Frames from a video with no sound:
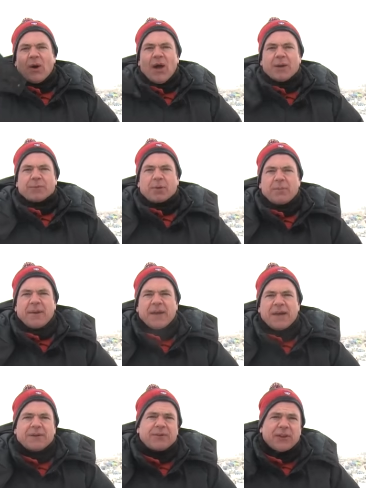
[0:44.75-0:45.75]
were
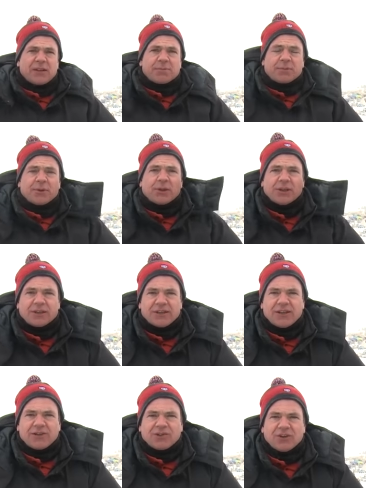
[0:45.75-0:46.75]
unprepared for these brutal
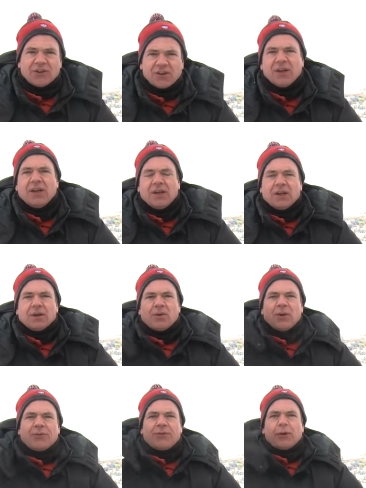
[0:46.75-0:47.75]
conditions, and
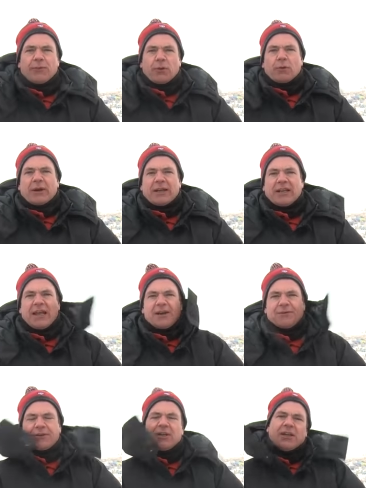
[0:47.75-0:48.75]
quite a few have already
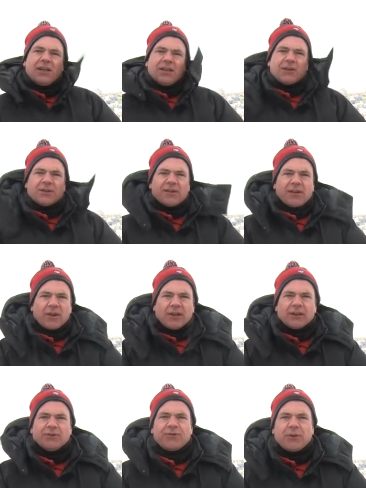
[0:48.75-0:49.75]
left. You can see the little